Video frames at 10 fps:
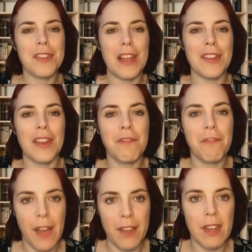such a
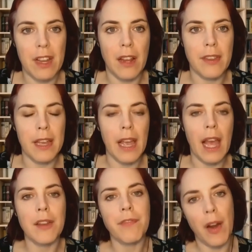fascinating
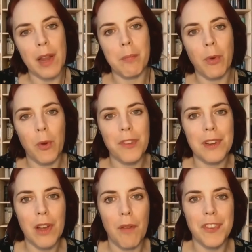and a very
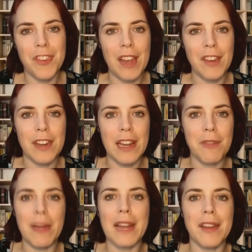important conversation.
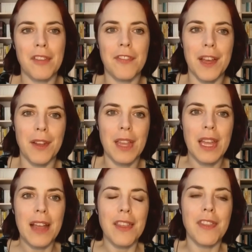It really does feel
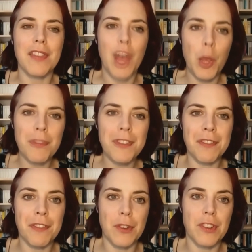that there's hope for the
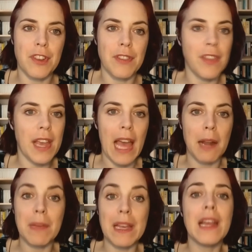future, that there
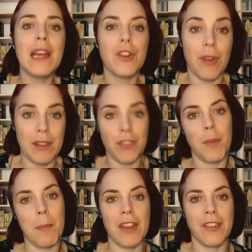can be
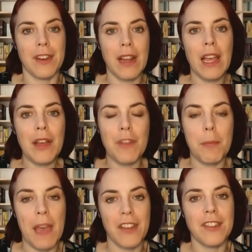transformation for
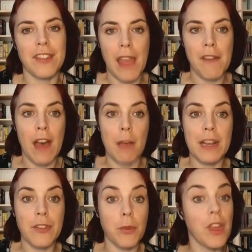patients and their
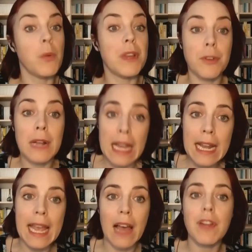families, although we do
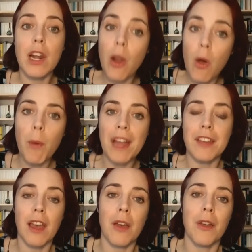clearly have a long way
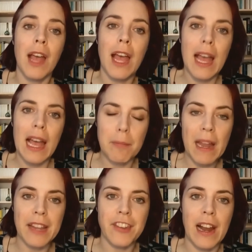to go and
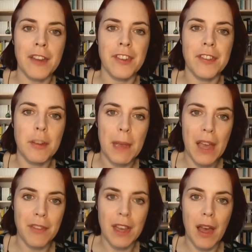many challenges to be
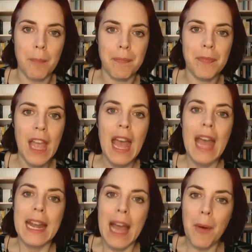overcome.
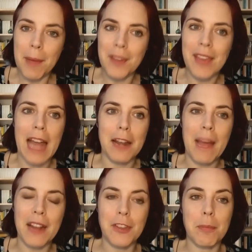Now I'm going to hand
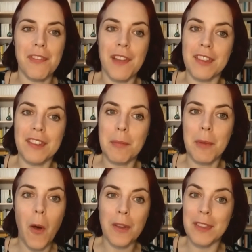back to Professor Tim
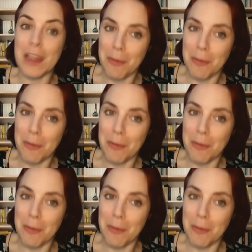Cox